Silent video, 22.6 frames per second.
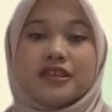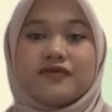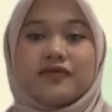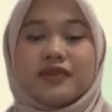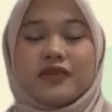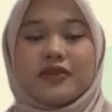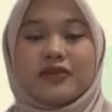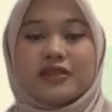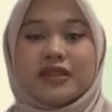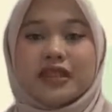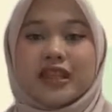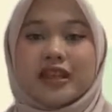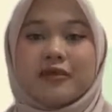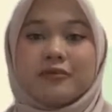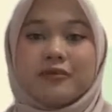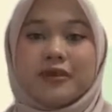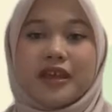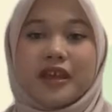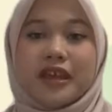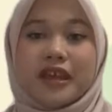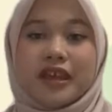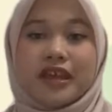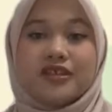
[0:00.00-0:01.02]
VOC, and
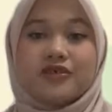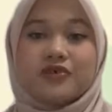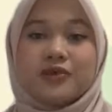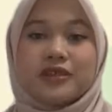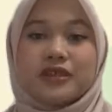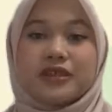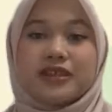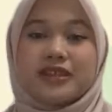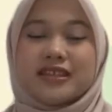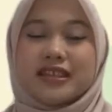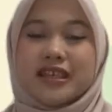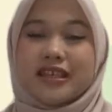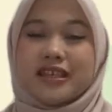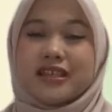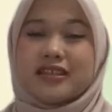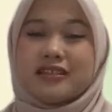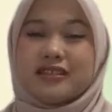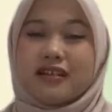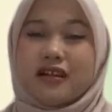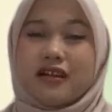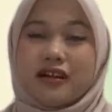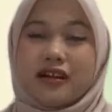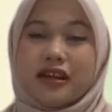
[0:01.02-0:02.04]
PAH, which contain in
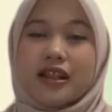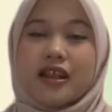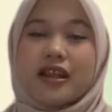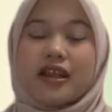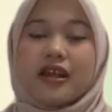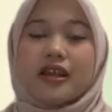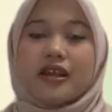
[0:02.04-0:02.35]
oil,